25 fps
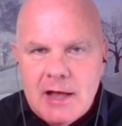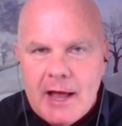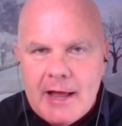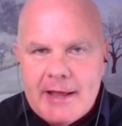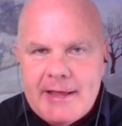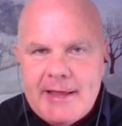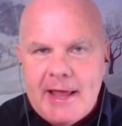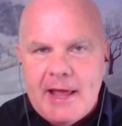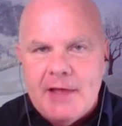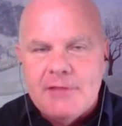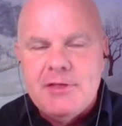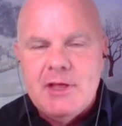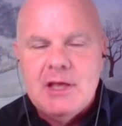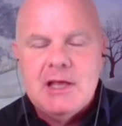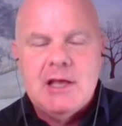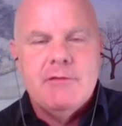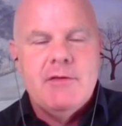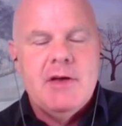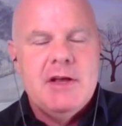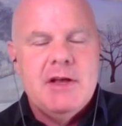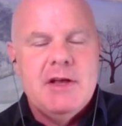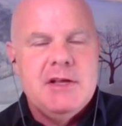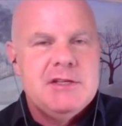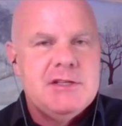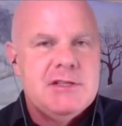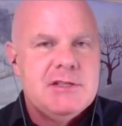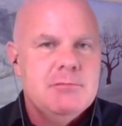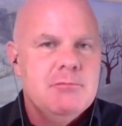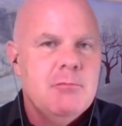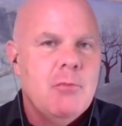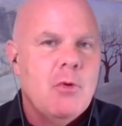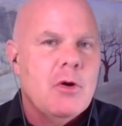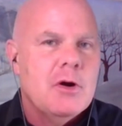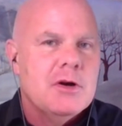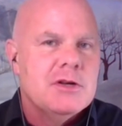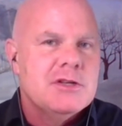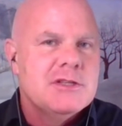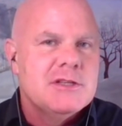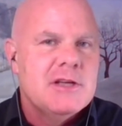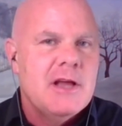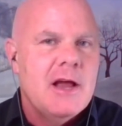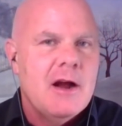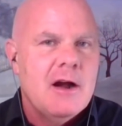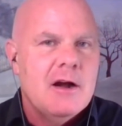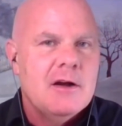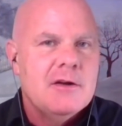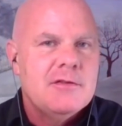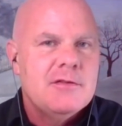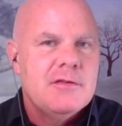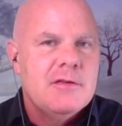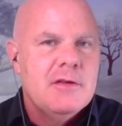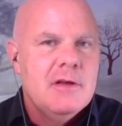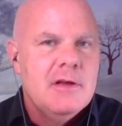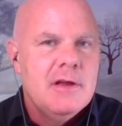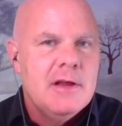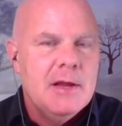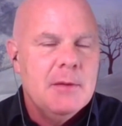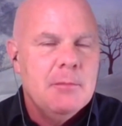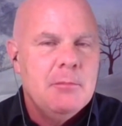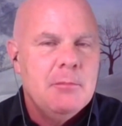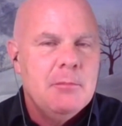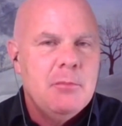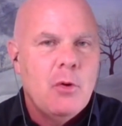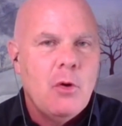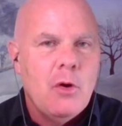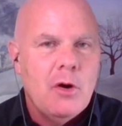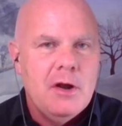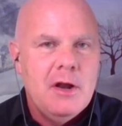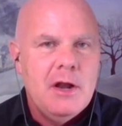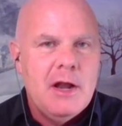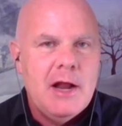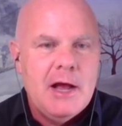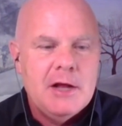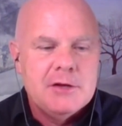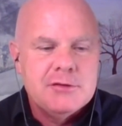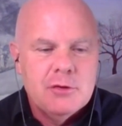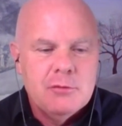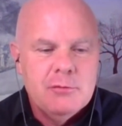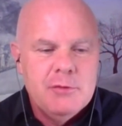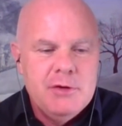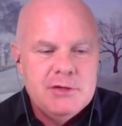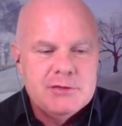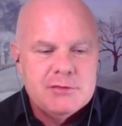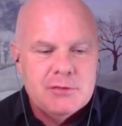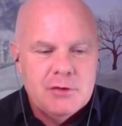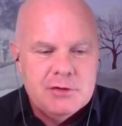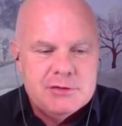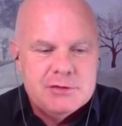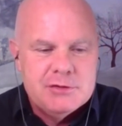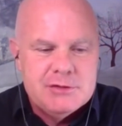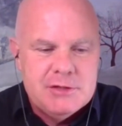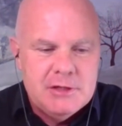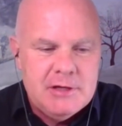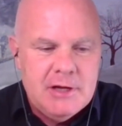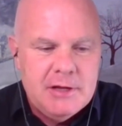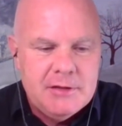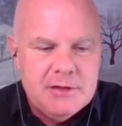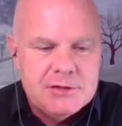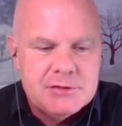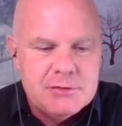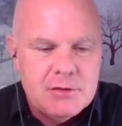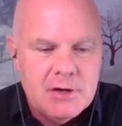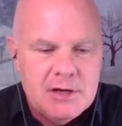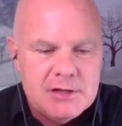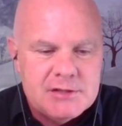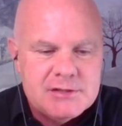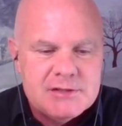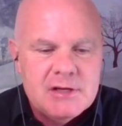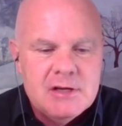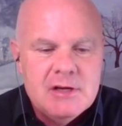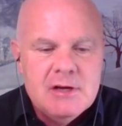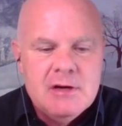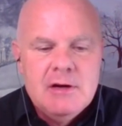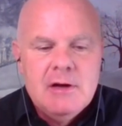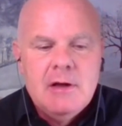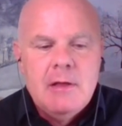I can't think of a more scarce, important natural resource today than trust.